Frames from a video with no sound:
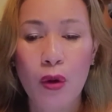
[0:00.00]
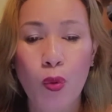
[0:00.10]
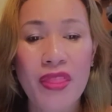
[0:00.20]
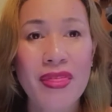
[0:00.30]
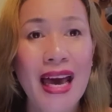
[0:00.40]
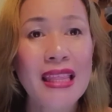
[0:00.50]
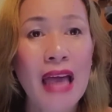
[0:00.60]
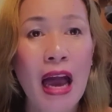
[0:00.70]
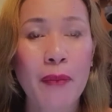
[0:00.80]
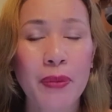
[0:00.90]
when that
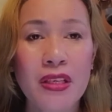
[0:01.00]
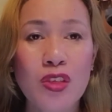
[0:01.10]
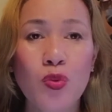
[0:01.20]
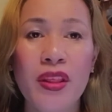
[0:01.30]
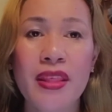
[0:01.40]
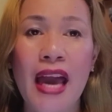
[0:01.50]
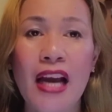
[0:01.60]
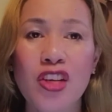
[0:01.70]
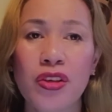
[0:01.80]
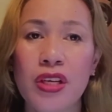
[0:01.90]
happens, when the
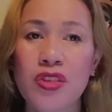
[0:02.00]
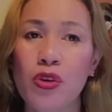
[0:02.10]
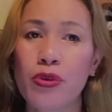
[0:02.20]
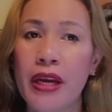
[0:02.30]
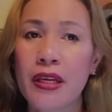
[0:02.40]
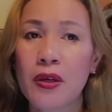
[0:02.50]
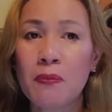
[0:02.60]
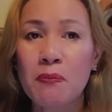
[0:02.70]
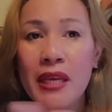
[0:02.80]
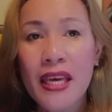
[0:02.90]
action is already
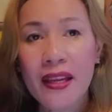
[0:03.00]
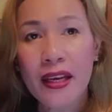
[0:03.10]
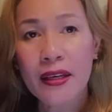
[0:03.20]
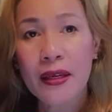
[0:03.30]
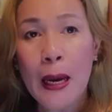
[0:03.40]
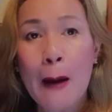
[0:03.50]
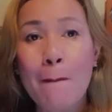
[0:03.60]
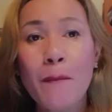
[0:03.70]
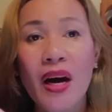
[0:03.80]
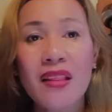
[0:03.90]
completed,
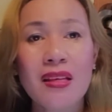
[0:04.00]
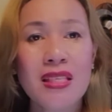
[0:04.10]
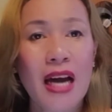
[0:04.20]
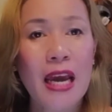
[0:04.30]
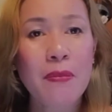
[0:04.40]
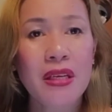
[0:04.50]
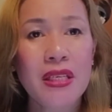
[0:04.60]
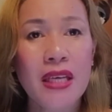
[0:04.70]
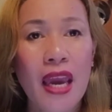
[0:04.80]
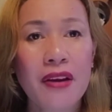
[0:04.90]
but the time
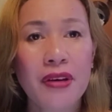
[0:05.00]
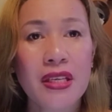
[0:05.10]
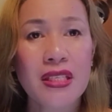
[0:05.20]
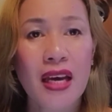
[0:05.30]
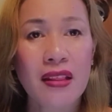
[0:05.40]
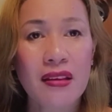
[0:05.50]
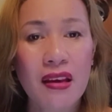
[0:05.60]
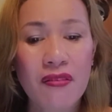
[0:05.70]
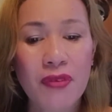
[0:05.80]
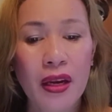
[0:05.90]
indicator is not
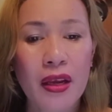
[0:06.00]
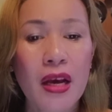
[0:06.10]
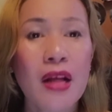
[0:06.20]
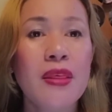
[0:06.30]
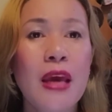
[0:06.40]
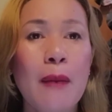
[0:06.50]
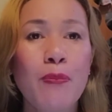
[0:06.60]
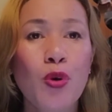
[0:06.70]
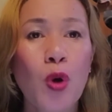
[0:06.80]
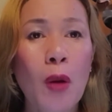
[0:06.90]
given, the
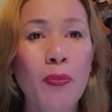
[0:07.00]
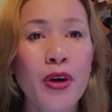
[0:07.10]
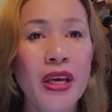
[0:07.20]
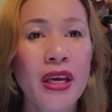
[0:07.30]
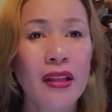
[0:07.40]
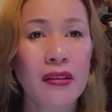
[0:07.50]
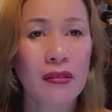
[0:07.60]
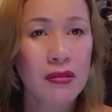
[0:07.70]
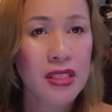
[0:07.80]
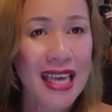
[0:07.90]
appropriate
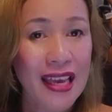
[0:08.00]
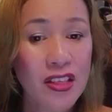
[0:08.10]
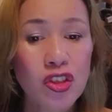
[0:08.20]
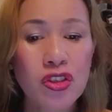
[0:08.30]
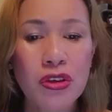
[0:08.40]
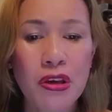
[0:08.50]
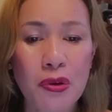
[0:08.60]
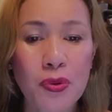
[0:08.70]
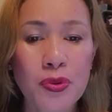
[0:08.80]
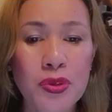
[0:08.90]
tense to
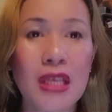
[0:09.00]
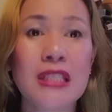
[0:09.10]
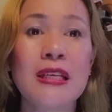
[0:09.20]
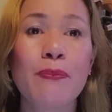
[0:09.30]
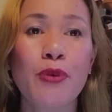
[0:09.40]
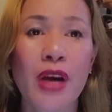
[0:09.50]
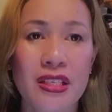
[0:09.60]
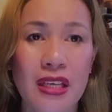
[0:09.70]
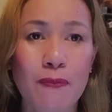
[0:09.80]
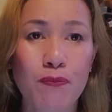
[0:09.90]
use is the
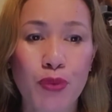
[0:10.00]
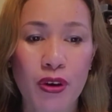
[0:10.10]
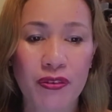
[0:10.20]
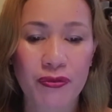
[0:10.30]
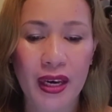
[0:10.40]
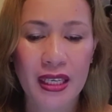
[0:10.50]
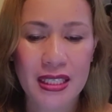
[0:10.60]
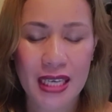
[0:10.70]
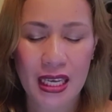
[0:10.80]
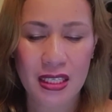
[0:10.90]
present perfect
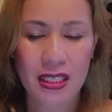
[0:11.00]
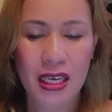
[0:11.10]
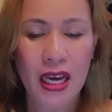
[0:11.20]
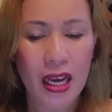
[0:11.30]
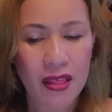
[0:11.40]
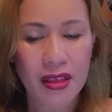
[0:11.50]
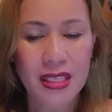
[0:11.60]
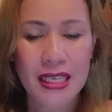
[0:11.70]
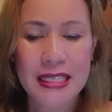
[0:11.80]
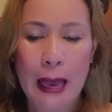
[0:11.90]
tense. In
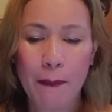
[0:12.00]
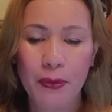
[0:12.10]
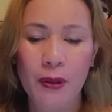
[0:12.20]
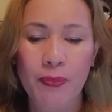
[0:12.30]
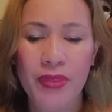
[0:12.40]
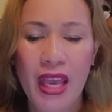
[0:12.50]
this example,